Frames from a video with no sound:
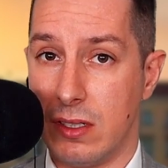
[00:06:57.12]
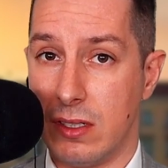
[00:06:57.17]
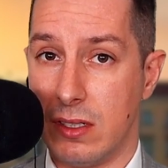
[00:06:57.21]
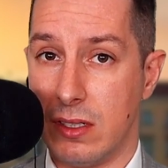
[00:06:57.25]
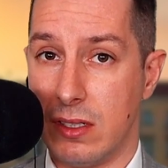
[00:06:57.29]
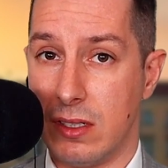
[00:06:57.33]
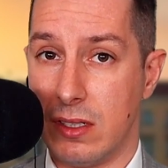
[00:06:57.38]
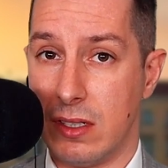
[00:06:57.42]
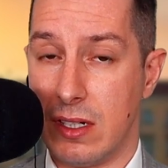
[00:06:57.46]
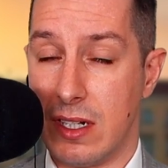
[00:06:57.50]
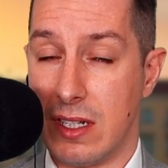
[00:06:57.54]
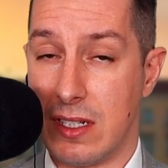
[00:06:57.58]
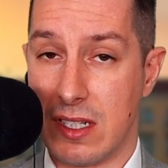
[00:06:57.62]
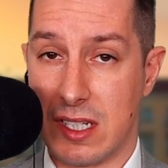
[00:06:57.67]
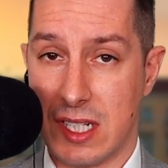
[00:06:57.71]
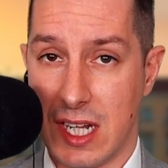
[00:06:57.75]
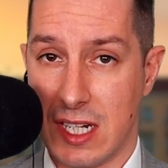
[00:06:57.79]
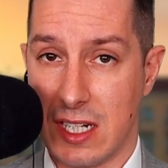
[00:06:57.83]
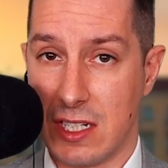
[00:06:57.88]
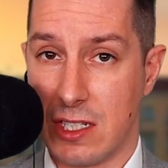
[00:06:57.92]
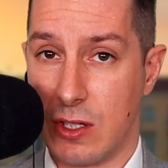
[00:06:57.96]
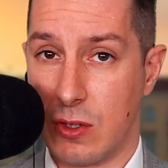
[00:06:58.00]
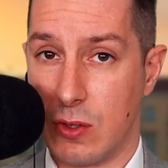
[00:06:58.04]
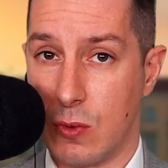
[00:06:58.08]

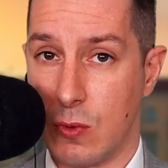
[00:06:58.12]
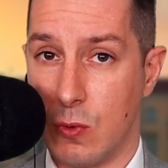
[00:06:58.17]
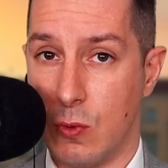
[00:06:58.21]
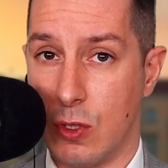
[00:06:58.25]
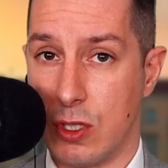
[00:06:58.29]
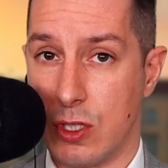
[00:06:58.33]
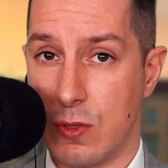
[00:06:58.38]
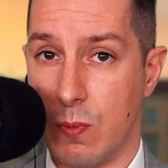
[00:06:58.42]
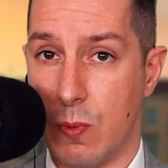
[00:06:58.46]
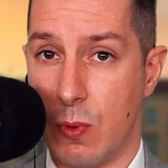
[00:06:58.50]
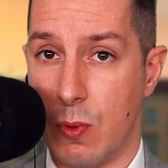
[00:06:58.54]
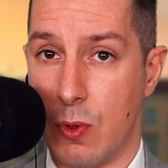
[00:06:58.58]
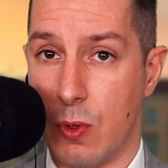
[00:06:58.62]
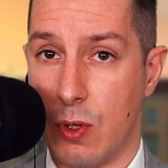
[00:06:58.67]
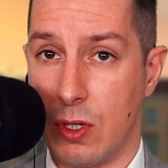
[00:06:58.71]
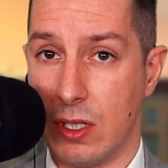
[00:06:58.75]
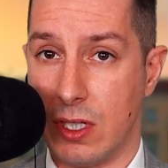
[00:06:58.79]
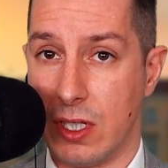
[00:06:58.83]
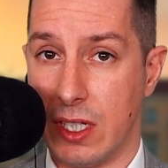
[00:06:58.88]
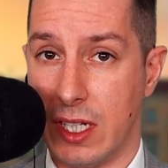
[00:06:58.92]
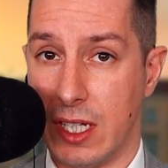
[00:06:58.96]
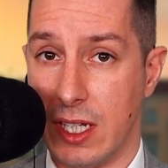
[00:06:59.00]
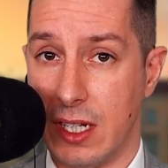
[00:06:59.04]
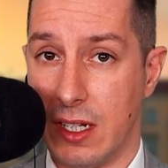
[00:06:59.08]
ancestor who was
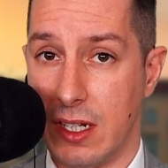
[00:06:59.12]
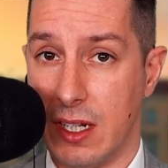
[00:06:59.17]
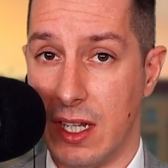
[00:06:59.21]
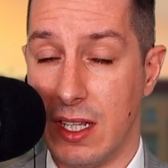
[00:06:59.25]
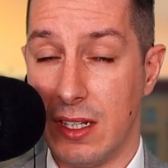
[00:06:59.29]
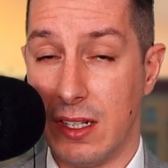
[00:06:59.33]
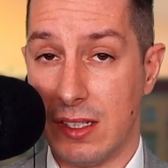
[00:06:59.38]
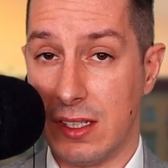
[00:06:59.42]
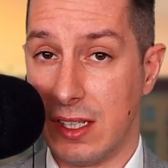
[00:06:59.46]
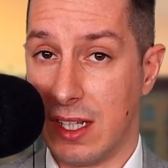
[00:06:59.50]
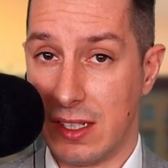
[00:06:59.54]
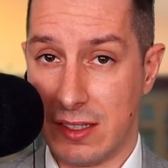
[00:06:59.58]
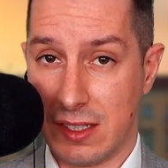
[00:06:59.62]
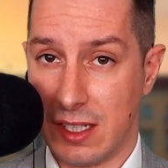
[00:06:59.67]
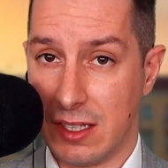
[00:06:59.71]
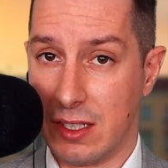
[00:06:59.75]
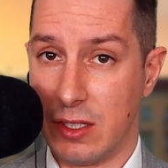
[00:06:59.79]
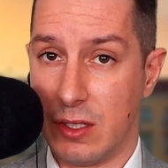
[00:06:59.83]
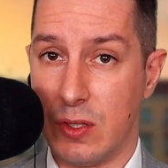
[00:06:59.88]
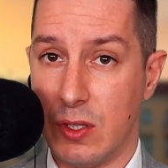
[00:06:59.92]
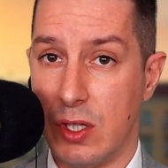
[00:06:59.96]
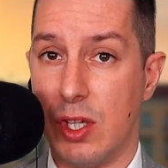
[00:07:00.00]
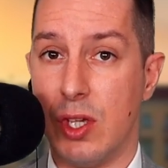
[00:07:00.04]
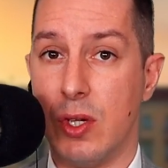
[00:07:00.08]
born in Italy and that
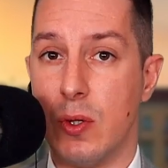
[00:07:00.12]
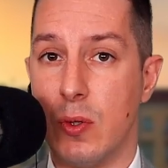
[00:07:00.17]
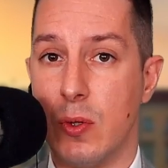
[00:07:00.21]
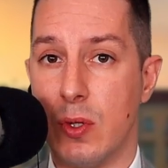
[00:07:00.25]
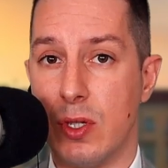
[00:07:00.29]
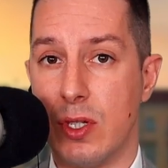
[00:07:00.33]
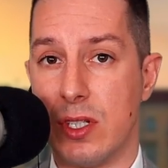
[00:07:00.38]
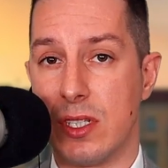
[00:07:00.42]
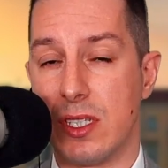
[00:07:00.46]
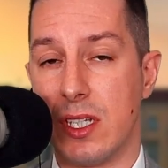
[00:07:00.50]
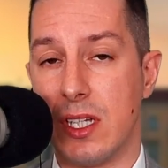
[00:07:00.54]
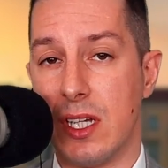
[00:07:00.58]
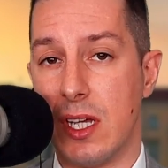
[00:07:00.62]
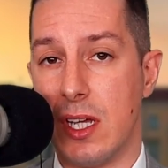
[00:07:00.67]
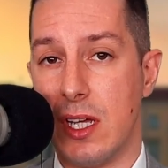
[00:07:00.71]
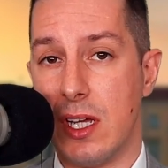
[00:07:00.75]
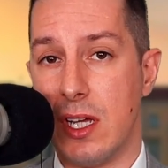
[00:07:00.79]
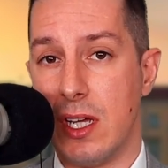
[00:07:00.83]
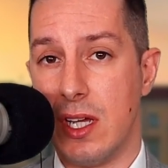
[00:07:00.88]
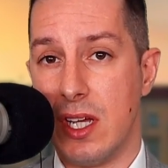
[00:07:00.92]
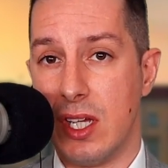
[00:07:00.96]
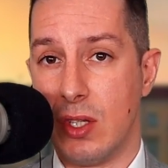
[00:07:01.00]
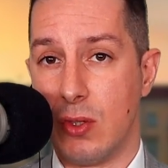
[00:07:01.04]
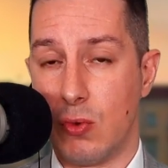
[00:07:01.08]
you used
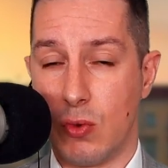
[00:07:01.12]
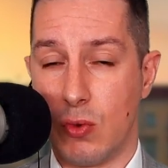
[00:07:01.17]
to